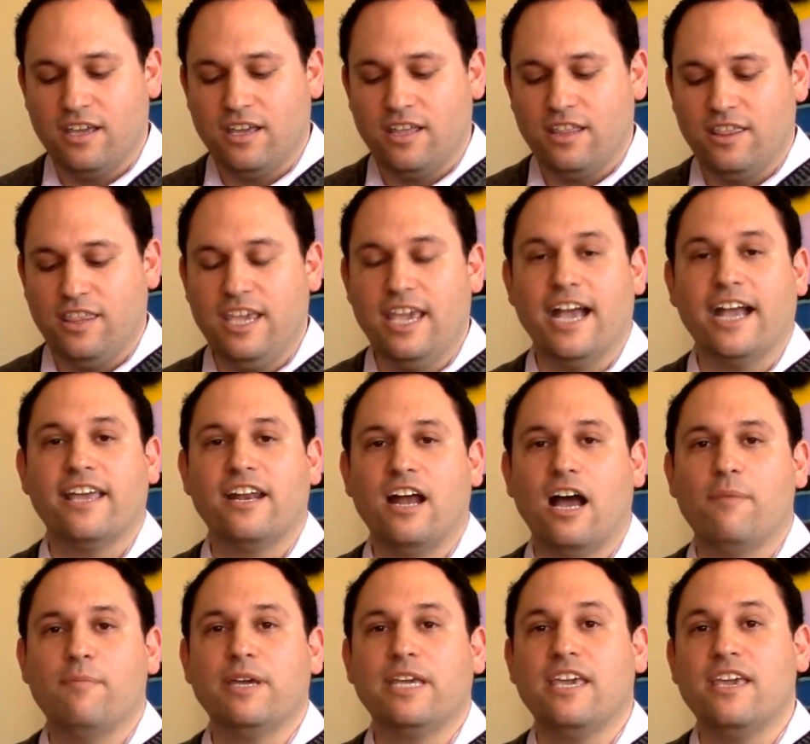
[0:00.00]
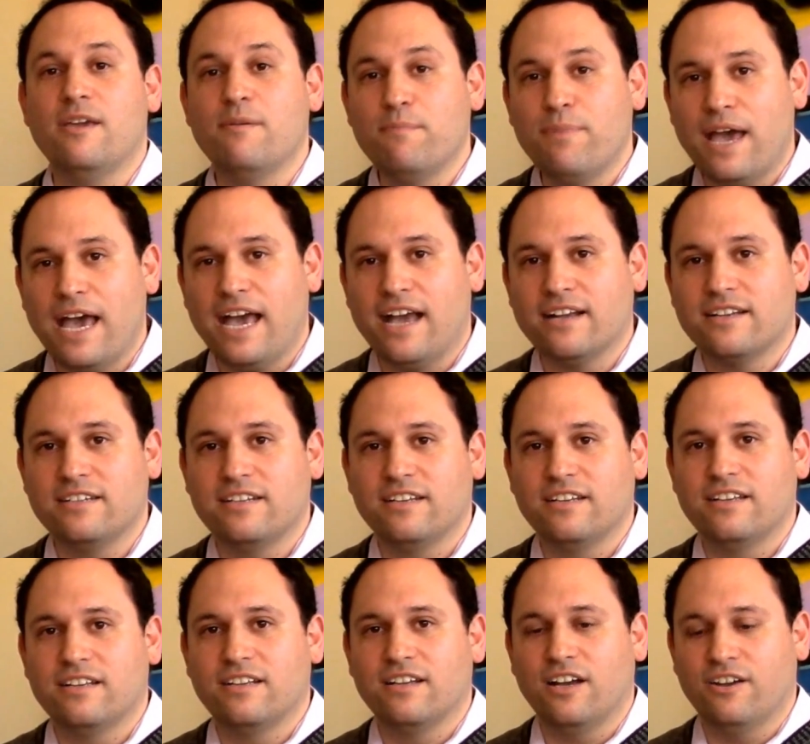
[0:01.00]
the economic impact
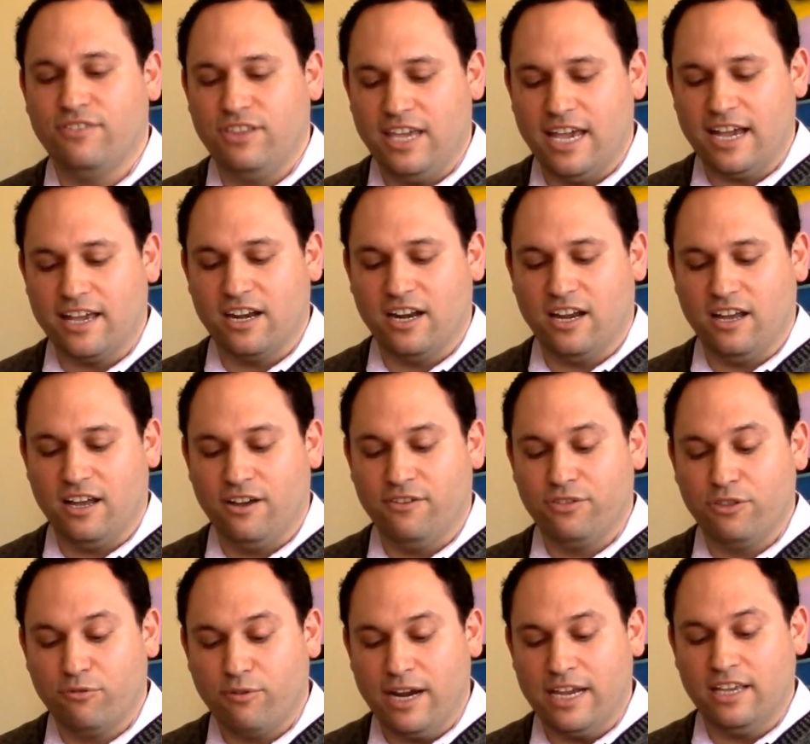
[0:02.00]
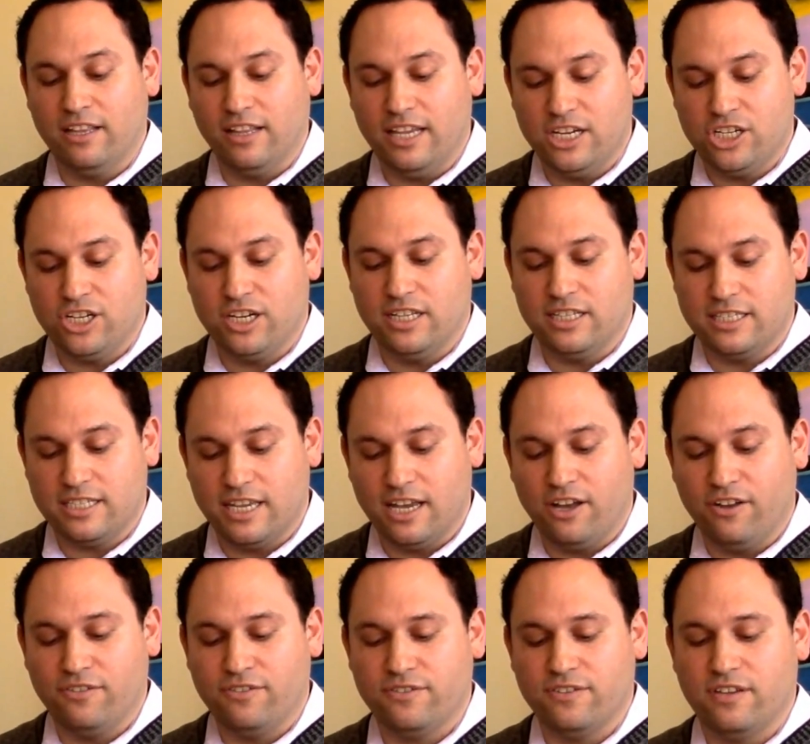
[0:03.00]
of the regulation
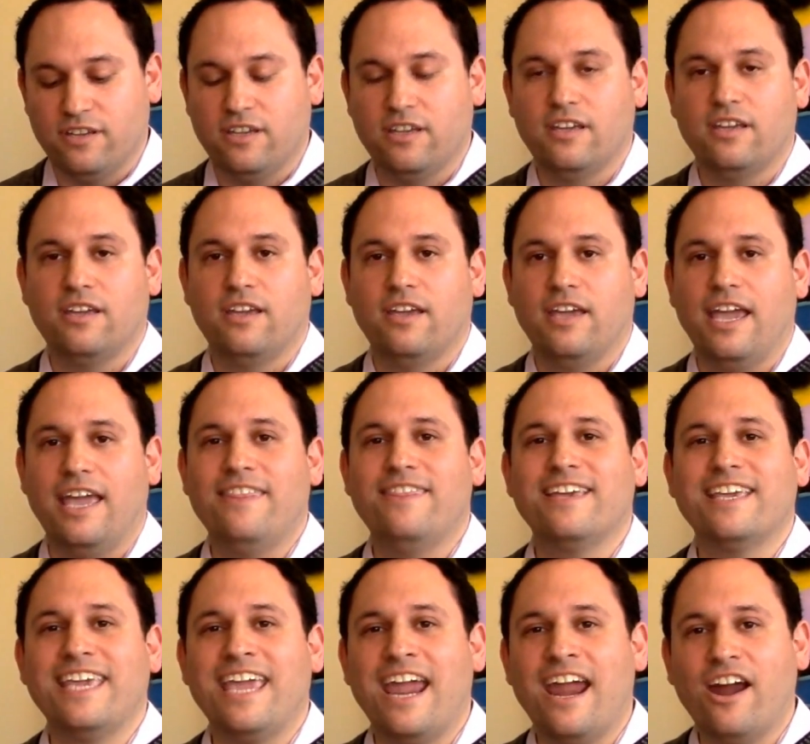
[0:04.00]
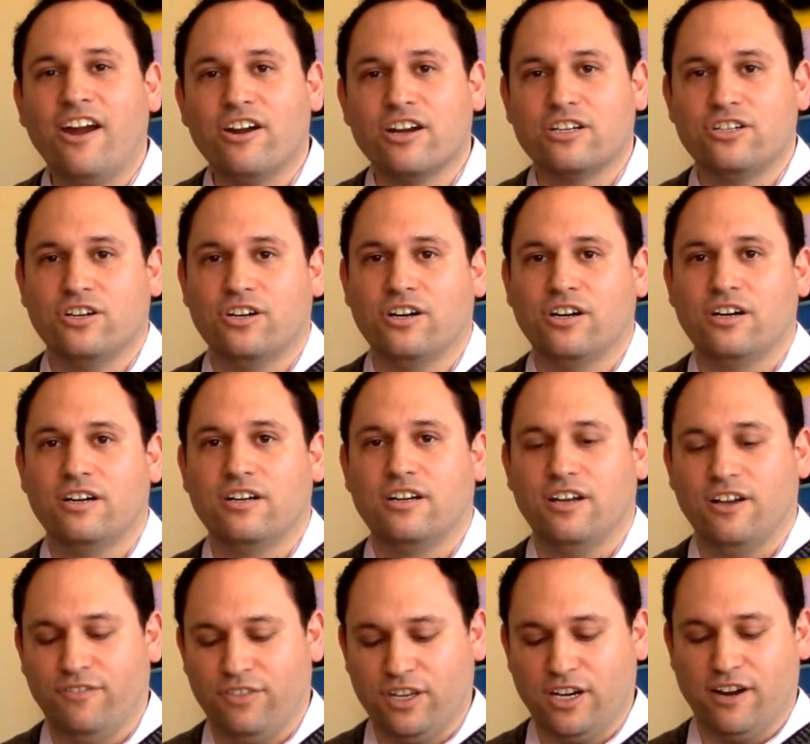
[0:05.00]
itself, and the character
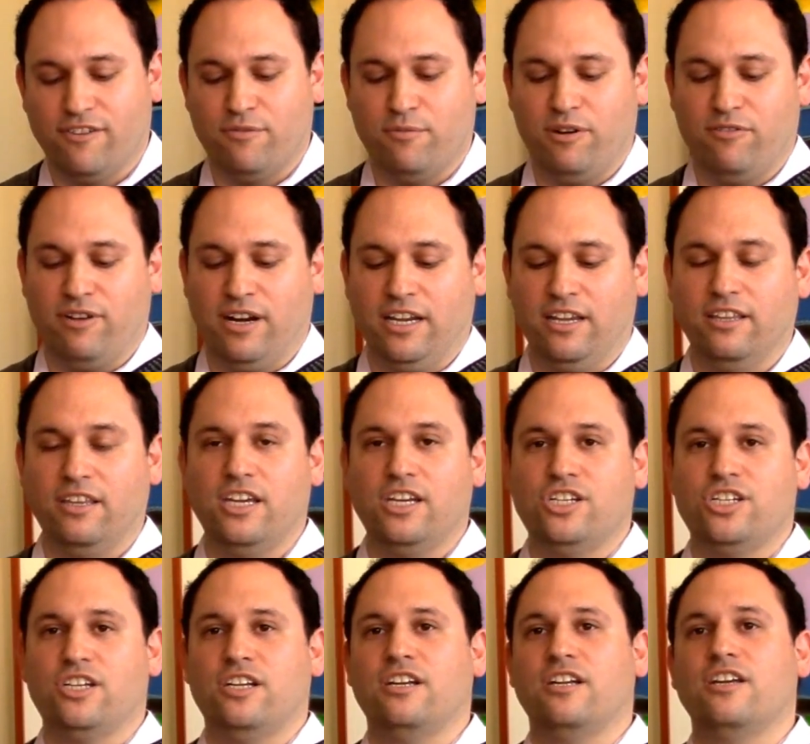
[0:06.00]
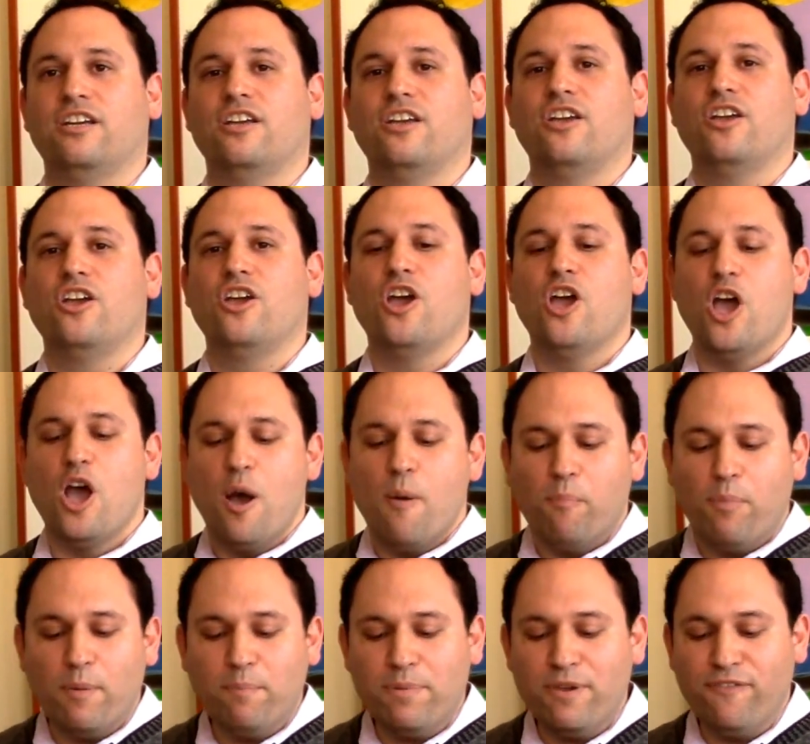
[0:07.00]
of the government regulation.
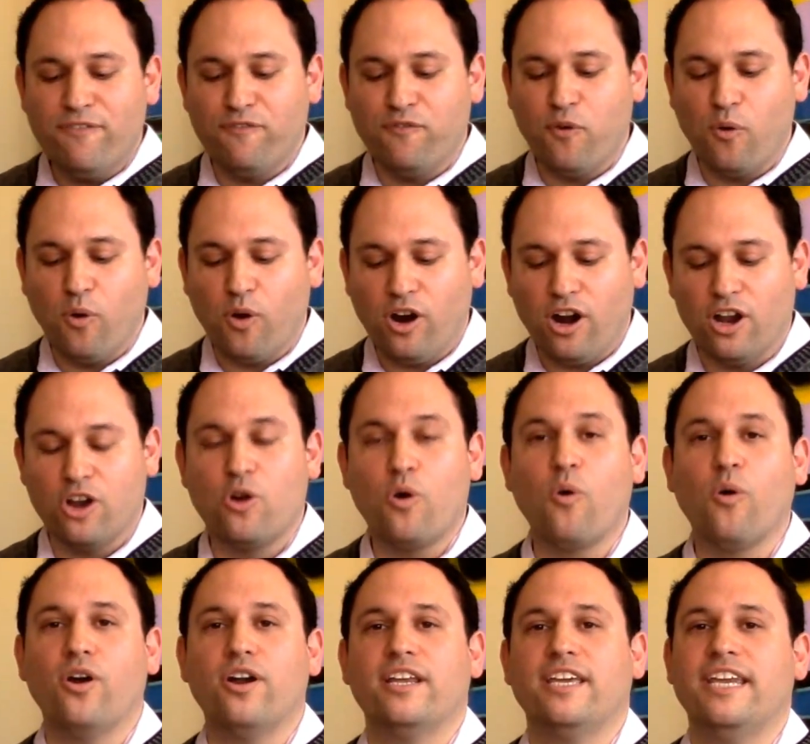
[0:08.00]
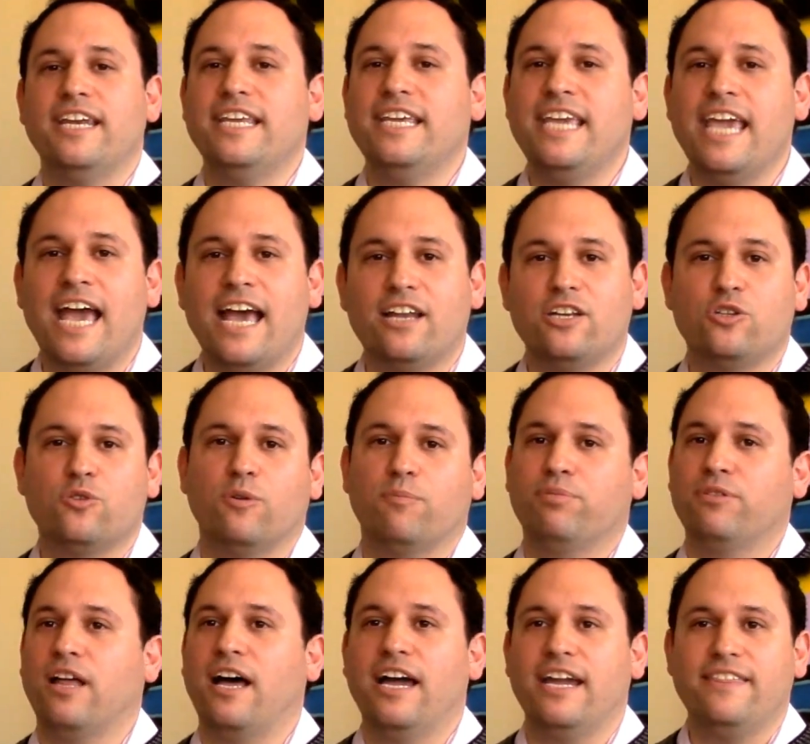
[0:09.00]
But before a court can get to
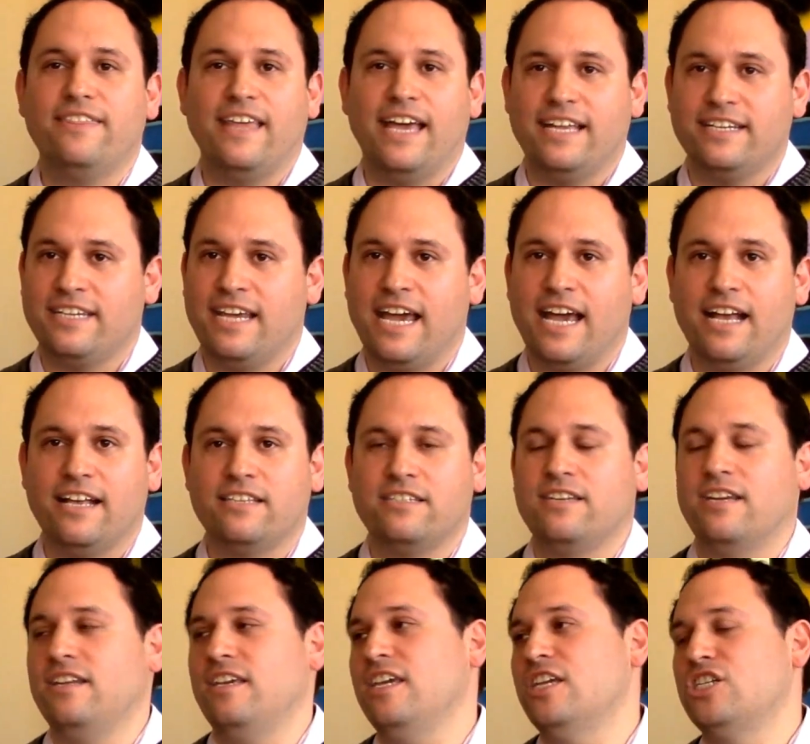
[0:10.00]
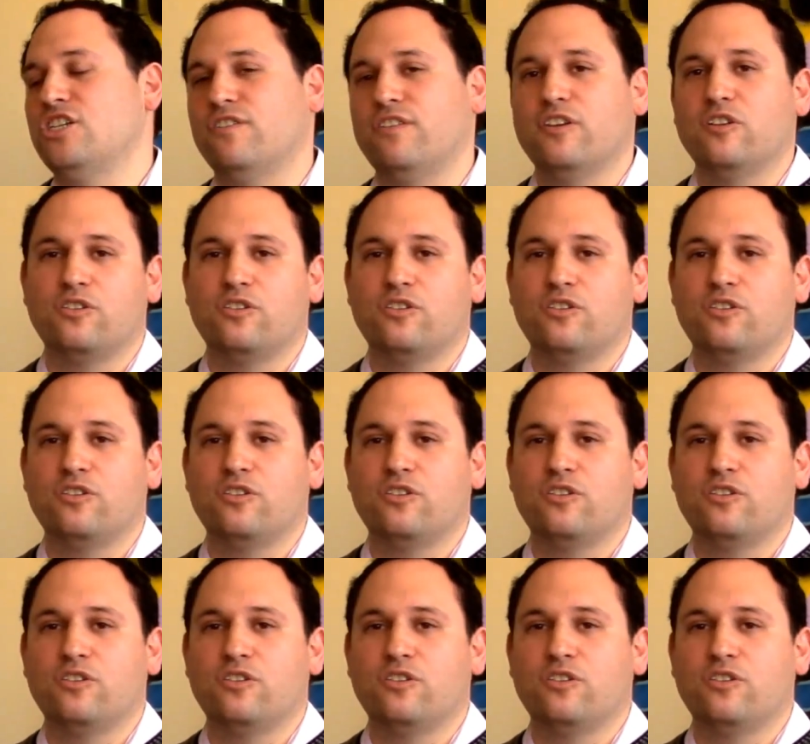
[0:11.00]
applying that test, and each of those